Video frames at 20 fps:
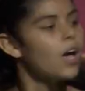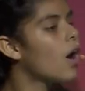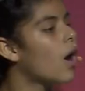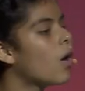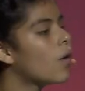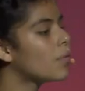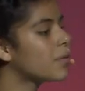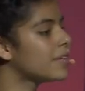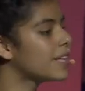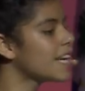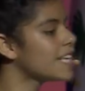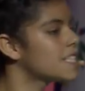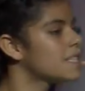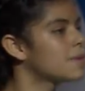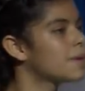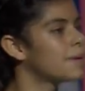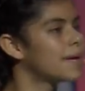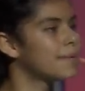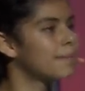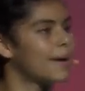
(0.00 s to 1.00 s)
Oh, yes,
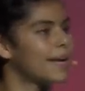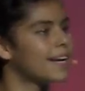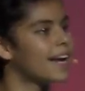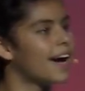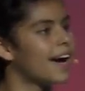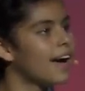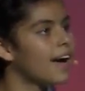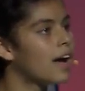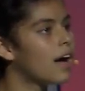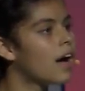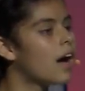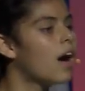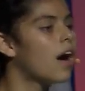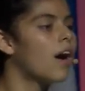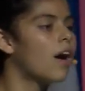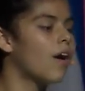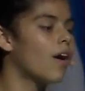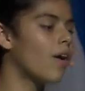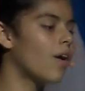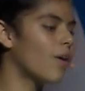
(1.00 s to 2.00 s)
Benha.
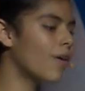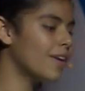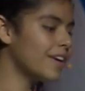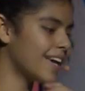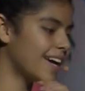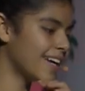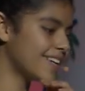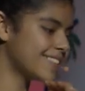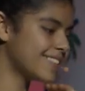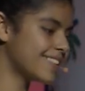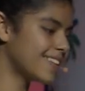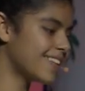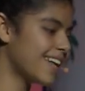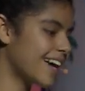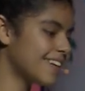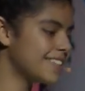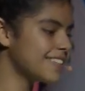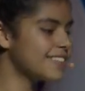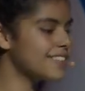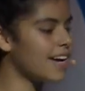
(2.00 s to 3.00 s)
Oh, yes,
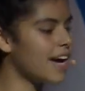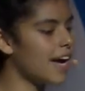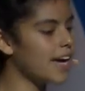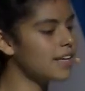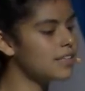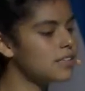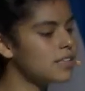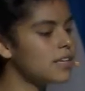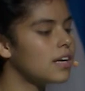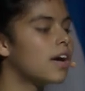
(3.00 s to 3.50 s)
that is right.